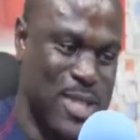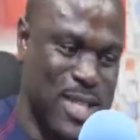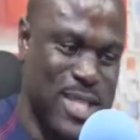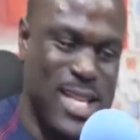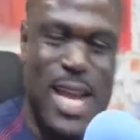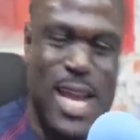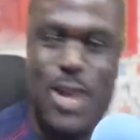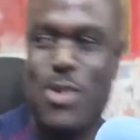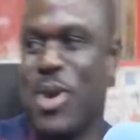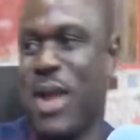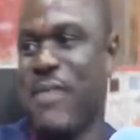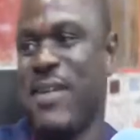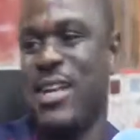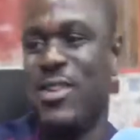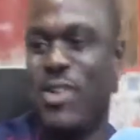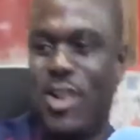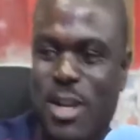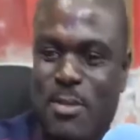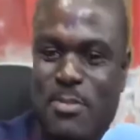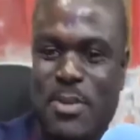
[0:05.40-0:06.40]
Michael,
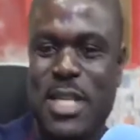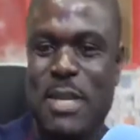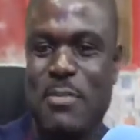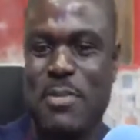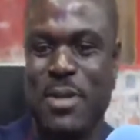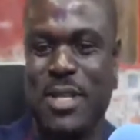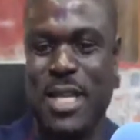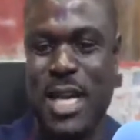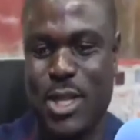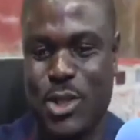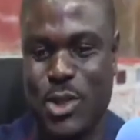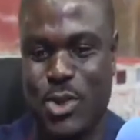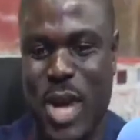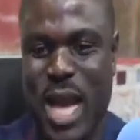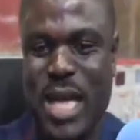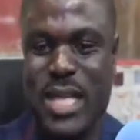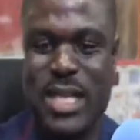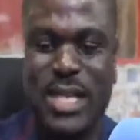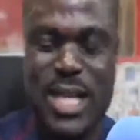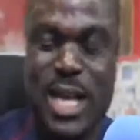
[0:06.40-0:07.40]
has blamed the
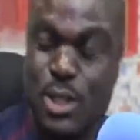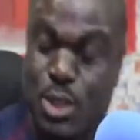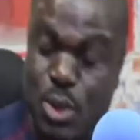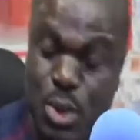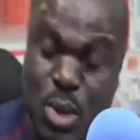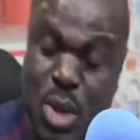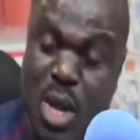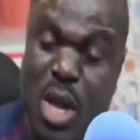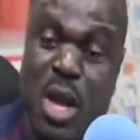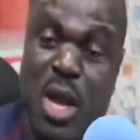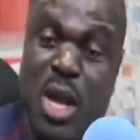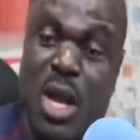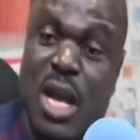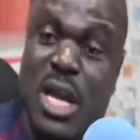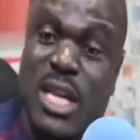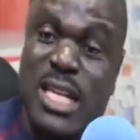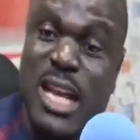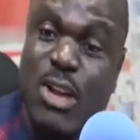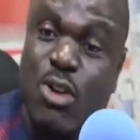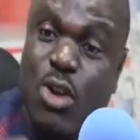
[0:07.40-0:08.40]
lack of political
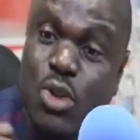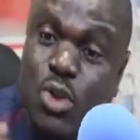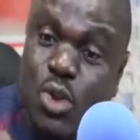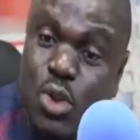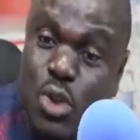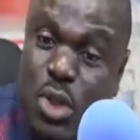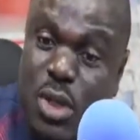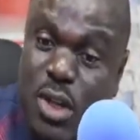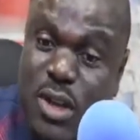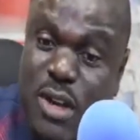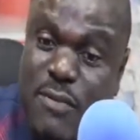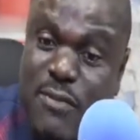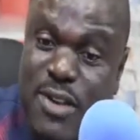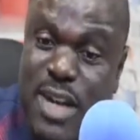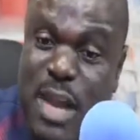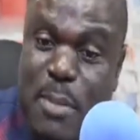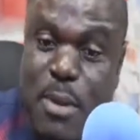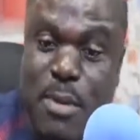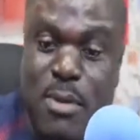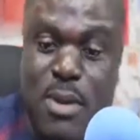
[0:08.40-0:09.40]
ideology among
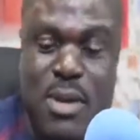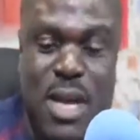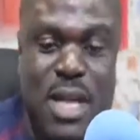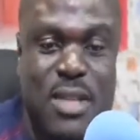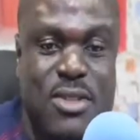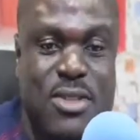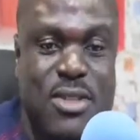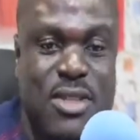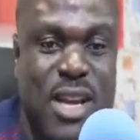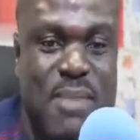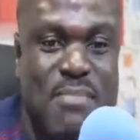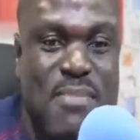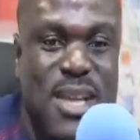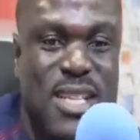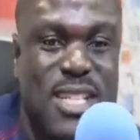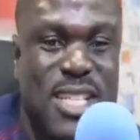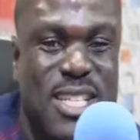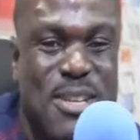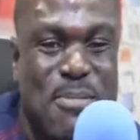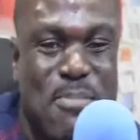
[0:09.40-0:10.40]
political parties
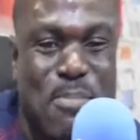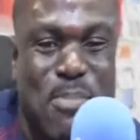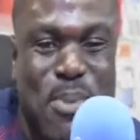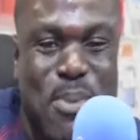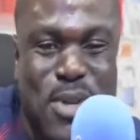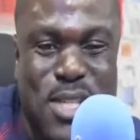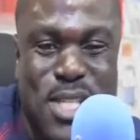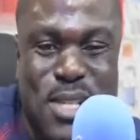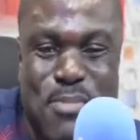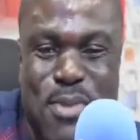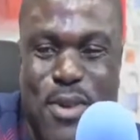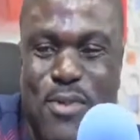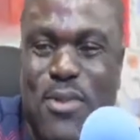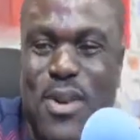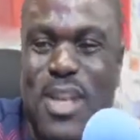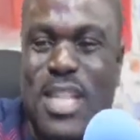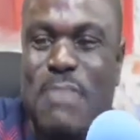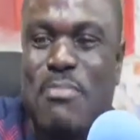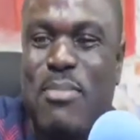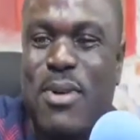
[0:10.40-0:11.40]
in Nigeria on the
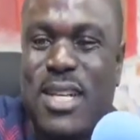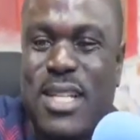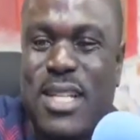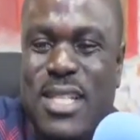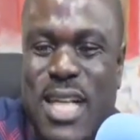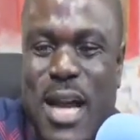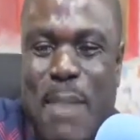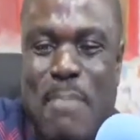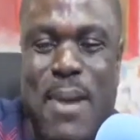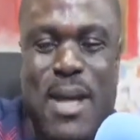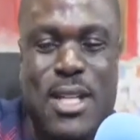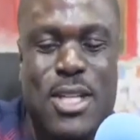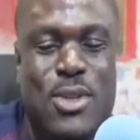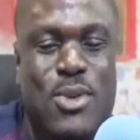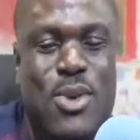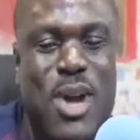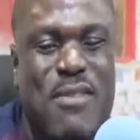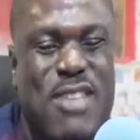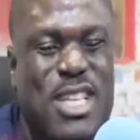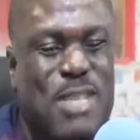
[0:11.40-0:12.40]
country's
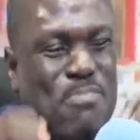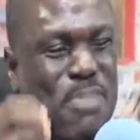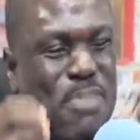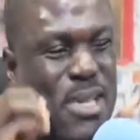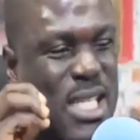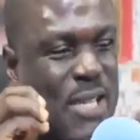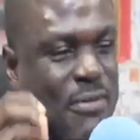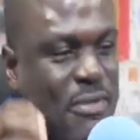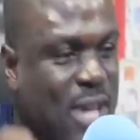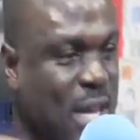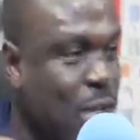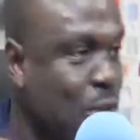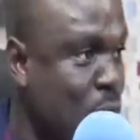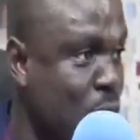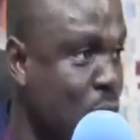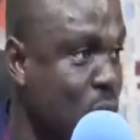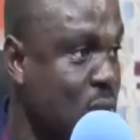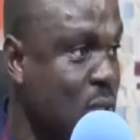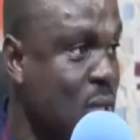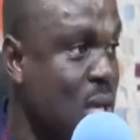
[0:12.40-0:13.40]
constitution.
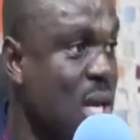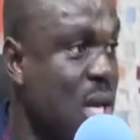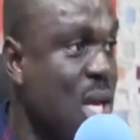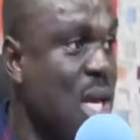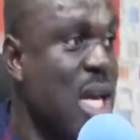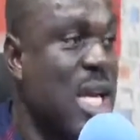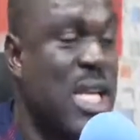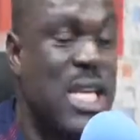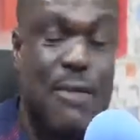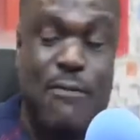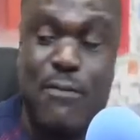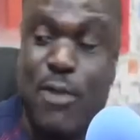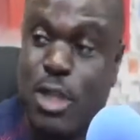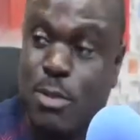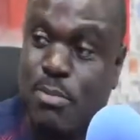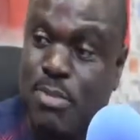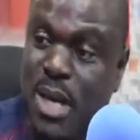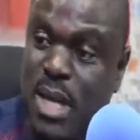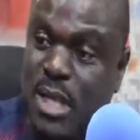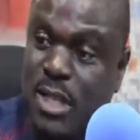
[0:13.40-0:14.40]
Mr. Michael made the
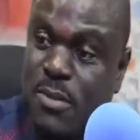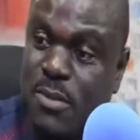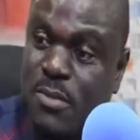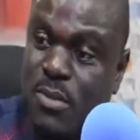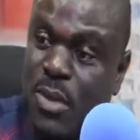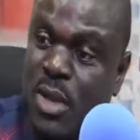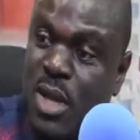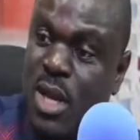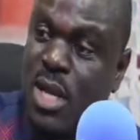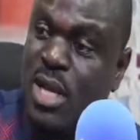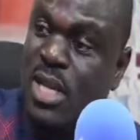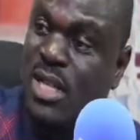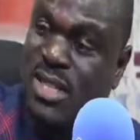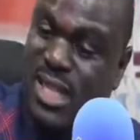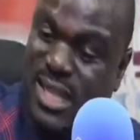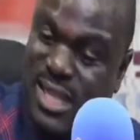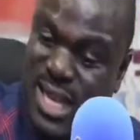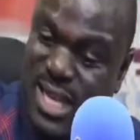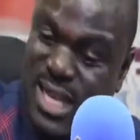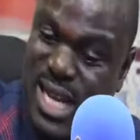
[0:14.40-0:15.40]
assertion on Sunday
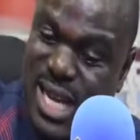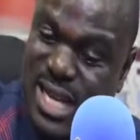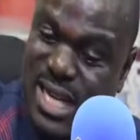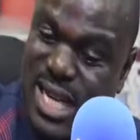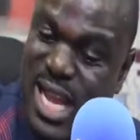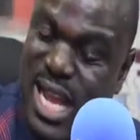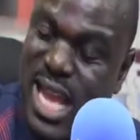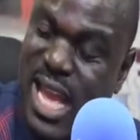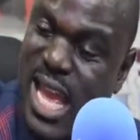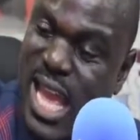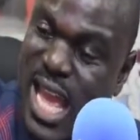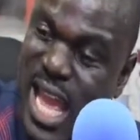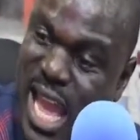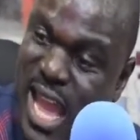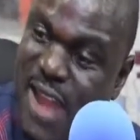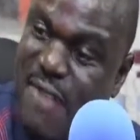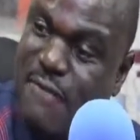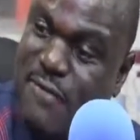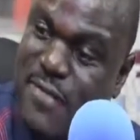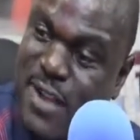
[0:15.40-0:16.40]
in Calabar
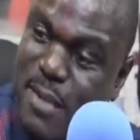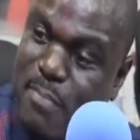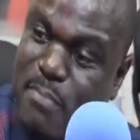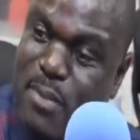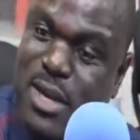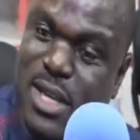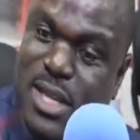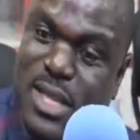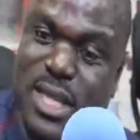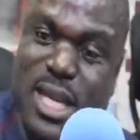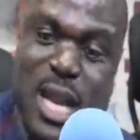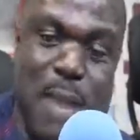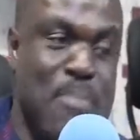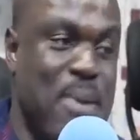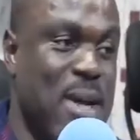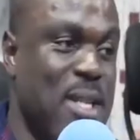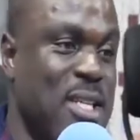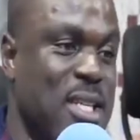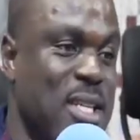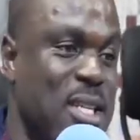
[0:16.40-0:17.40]
on a radio
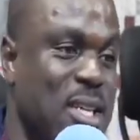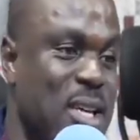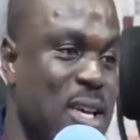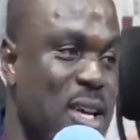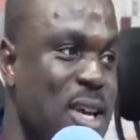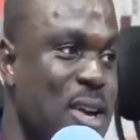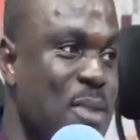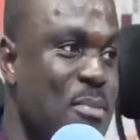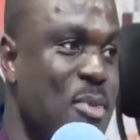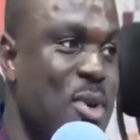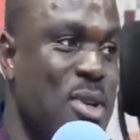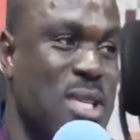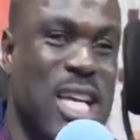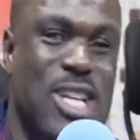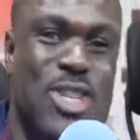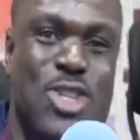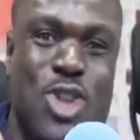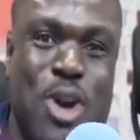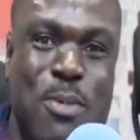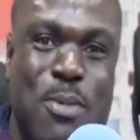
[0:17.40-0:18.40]
program monitored by
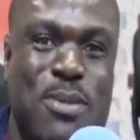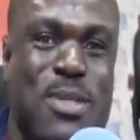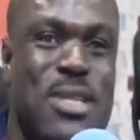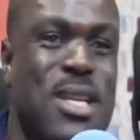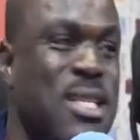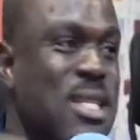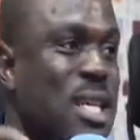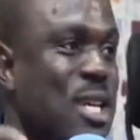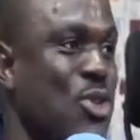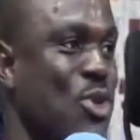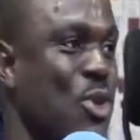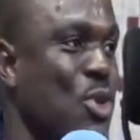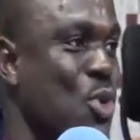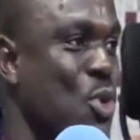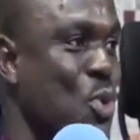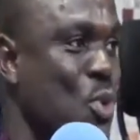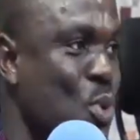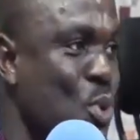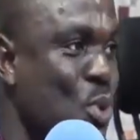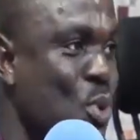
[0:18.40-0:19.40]
Cross River Watch,
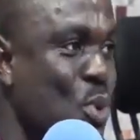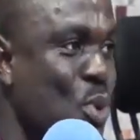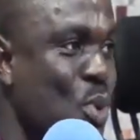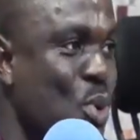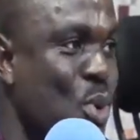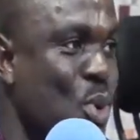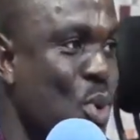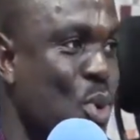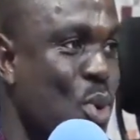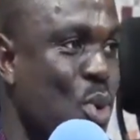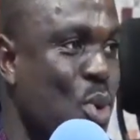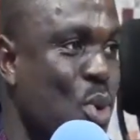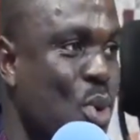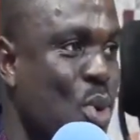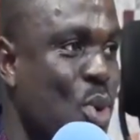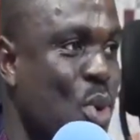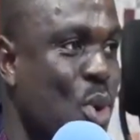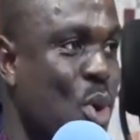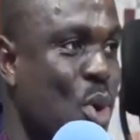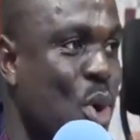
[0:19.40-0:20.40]
where he maintained
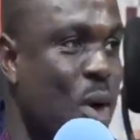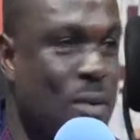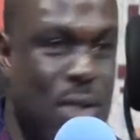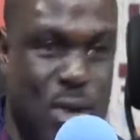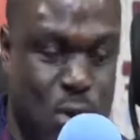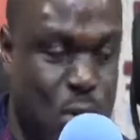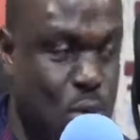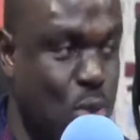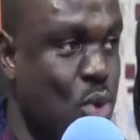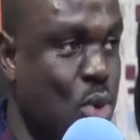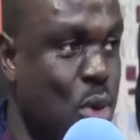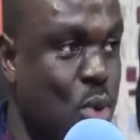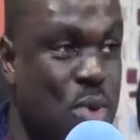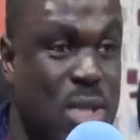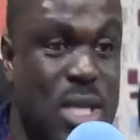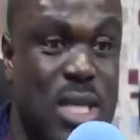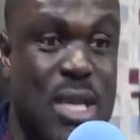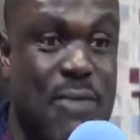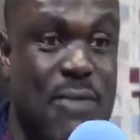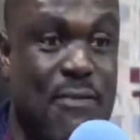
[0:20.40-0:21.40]
that by virtue of
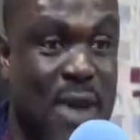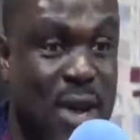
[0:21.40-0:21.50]
Chapter